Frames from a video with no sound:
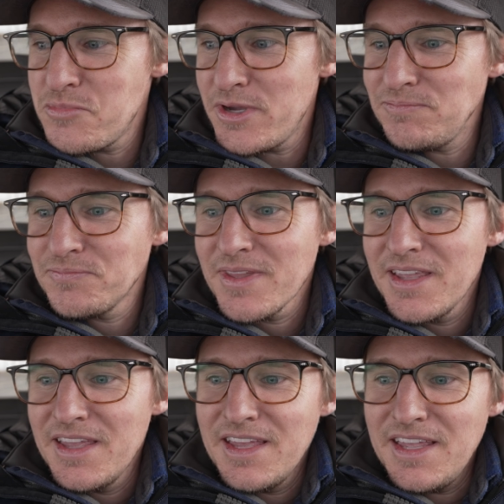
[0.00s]
But
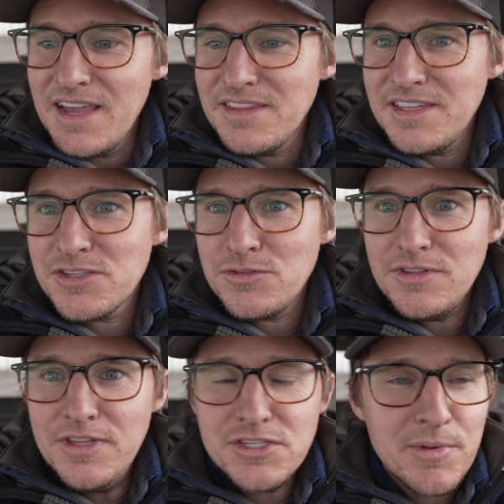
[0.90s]
yeah, this
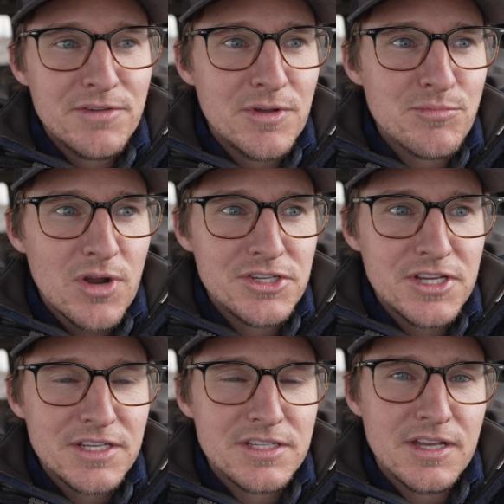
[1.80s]
will be a fun project.